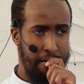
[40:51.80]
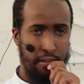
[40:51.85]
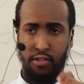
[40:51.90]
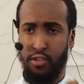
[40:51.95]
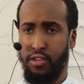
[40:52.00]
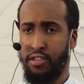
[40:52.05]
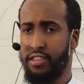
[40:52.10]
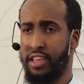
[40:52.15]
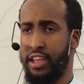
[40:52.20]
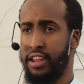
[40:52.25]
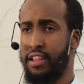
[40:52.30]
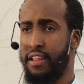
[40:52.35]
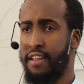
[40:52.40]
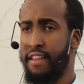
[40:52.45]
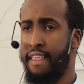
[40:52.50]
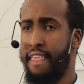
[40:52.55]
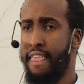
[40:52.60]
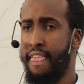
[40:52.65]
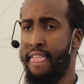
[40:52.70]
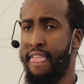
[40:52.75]
So he said,
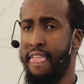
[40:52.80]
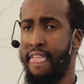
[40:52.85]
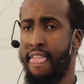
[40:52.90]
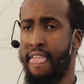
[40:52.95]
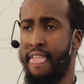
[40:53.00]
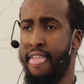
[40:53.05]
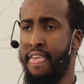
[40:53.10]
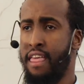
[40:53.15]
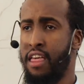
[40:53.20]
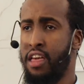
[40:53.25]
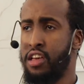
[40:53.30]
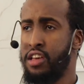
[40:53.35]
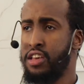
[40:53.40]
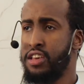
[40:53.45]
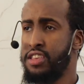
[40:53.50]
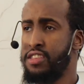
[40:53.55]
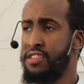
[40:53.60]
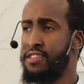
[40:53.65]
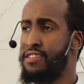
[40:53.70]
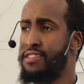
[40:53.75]

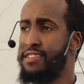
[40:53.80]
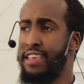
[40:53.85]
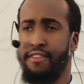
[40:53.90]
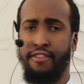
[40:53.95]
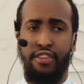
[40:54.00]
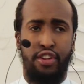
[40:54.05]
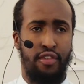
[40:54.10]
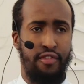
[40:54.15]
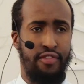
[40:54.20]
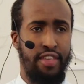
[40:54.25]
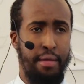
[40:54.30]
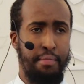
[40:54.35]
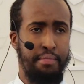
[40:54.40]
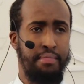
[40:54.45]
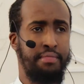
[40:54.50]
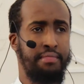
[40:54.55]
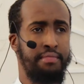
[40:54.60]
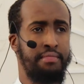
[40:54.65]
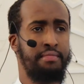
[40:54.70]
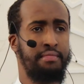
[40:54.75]
7 of them,
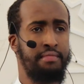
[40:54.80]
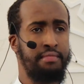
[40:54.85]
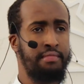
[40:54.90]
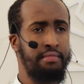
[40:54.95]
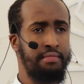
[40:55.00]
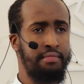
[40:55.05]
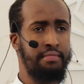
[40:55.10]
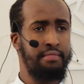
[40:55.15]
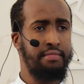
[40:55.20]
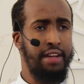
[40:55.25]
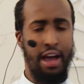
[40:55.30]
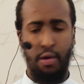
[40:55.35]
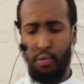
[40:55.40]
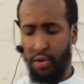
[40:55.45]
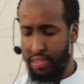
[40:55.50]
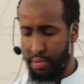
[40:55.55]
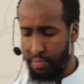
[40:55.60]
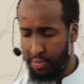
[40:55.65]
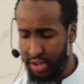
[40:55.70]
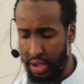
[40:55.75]
I
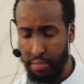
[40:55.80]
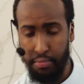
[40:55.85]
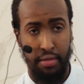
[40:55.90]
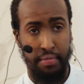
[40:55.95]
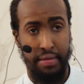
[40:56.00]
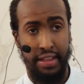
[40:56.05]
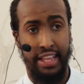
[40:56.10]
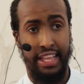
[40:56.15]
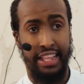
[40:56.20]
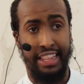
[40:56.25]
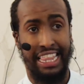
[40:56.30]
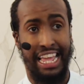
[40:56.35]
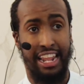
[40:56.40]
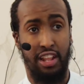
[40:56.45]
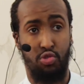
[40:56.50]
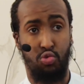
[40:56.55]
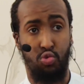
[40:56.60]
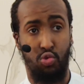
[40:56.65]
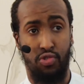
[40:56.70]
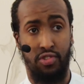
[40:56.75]
want them to come to me in
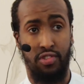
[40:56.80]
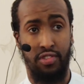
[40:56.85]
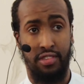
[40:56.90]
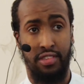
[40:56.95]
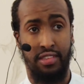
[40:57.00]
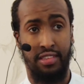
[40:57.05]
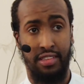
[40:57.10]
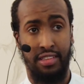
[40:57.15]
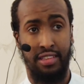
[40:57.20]
Tarsus.